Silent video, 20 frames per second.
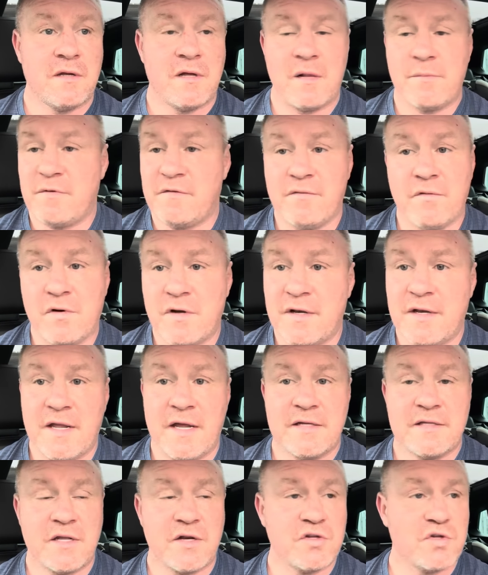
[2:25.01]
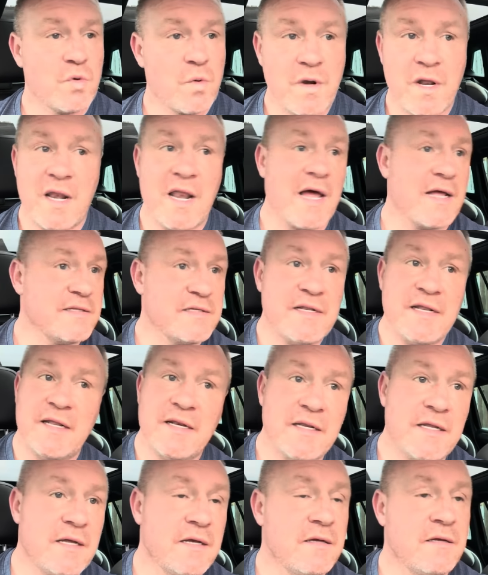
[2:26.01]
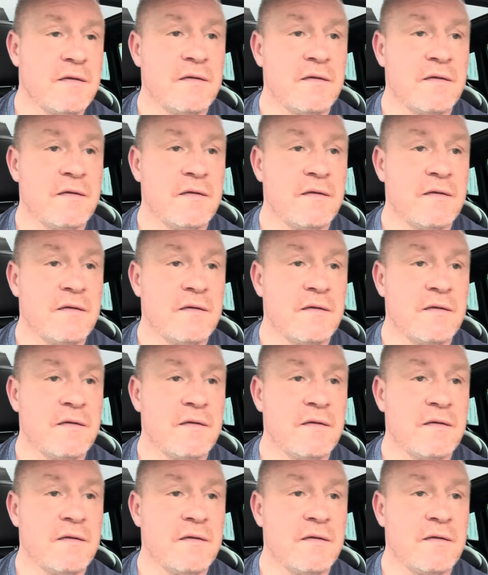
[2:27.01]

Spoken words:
I'll be fucking nicked and I don't want to land in Italy.